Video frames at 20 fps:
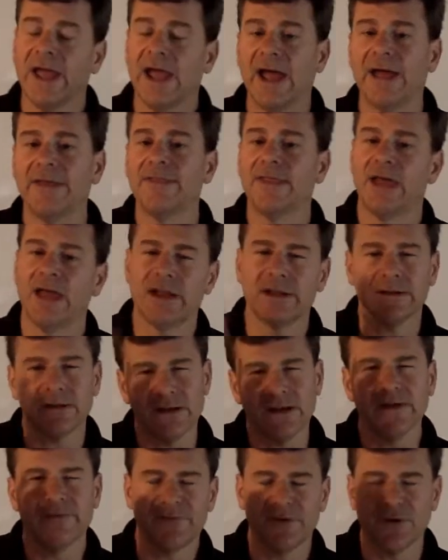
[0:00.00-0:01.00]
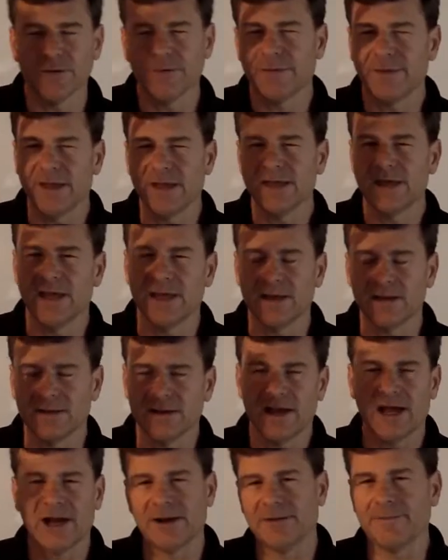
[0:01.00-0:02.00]
And then if you're thinking
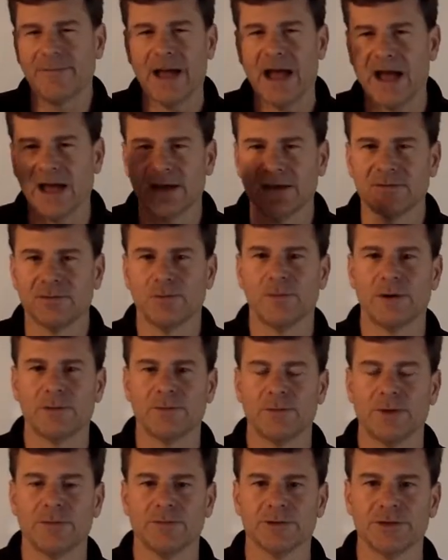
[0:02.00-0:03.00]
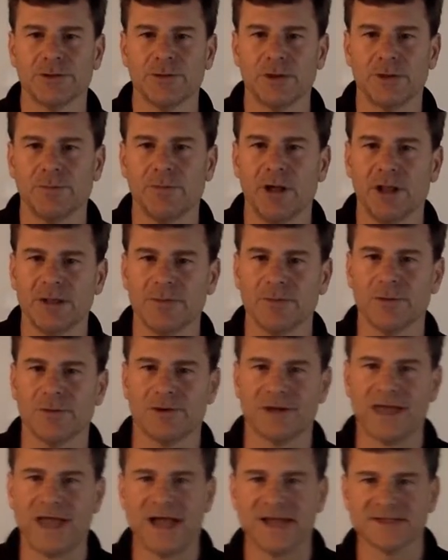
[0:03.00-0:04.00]
kind of back when we were doing
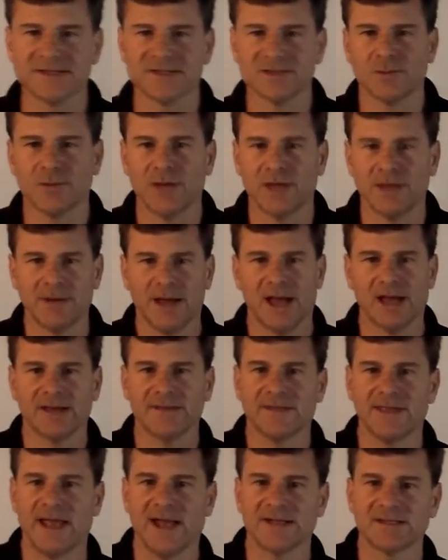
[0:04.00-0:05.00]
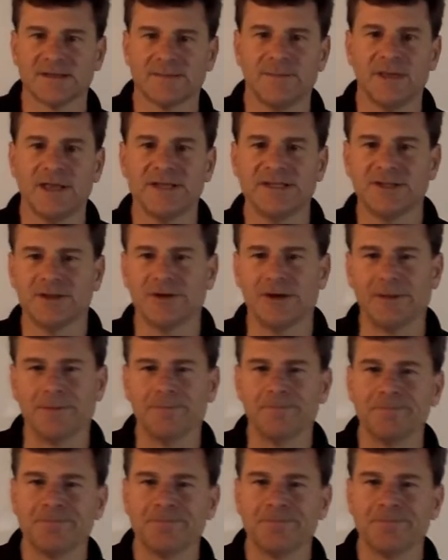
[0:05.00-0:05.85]
polyprotic acids way back in the acid-base unit,